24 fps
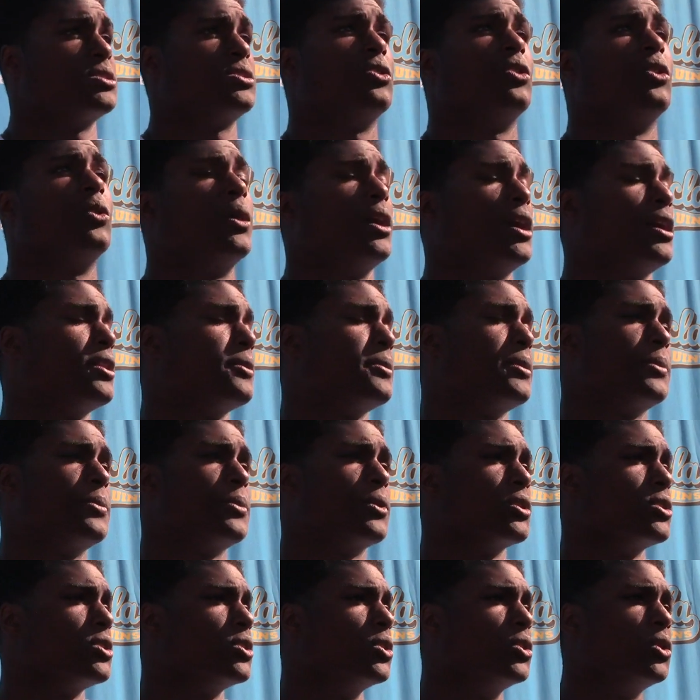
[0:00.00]
knowing what other
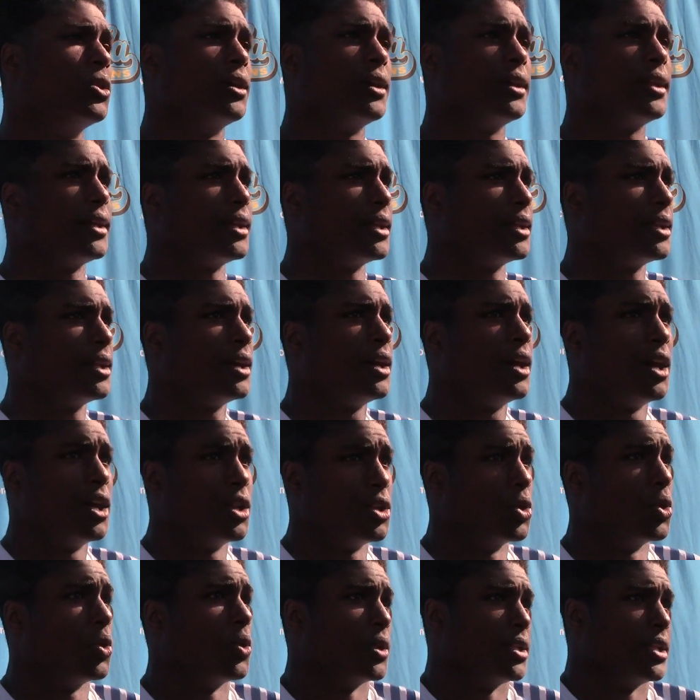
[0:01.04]
people are doing
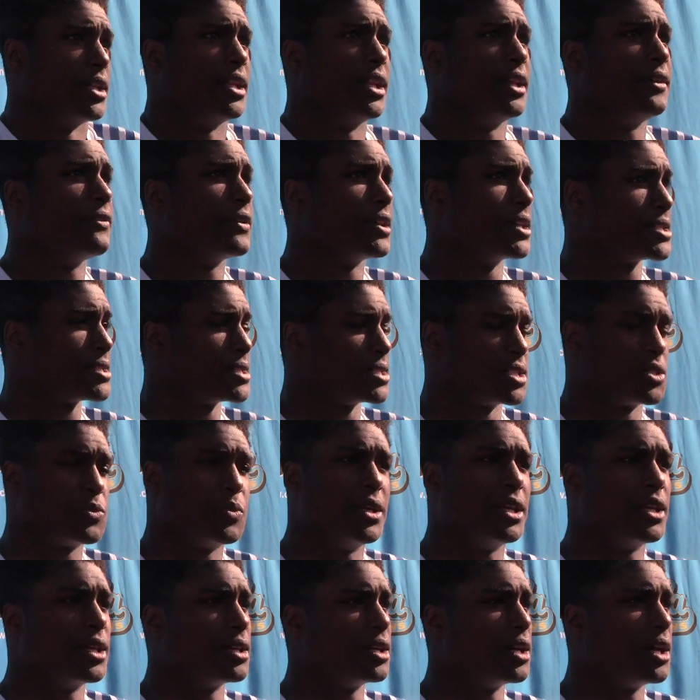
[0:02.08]
and knowing the defense and
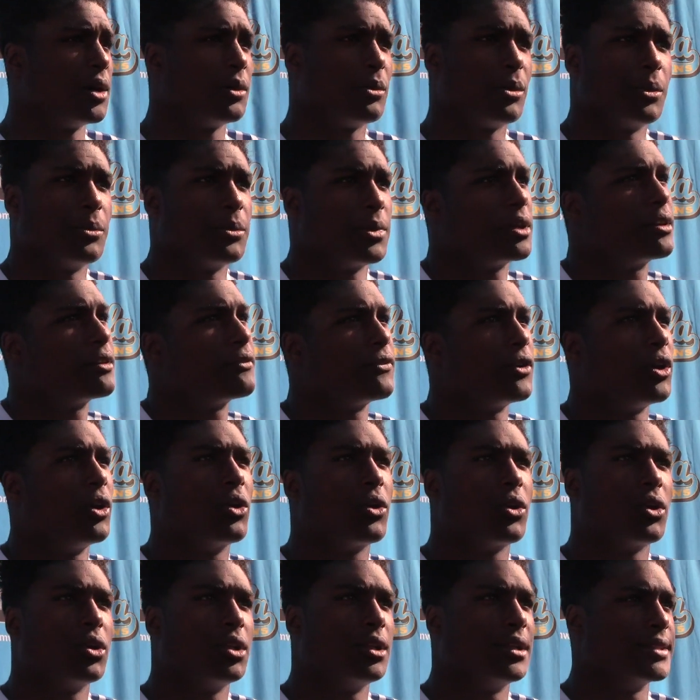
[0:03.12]
speaking up and being
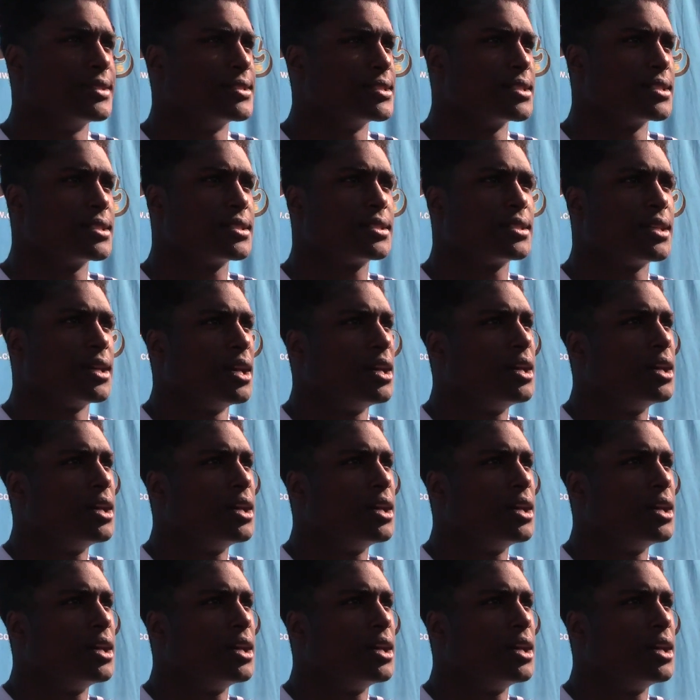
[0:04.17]
vocal and just,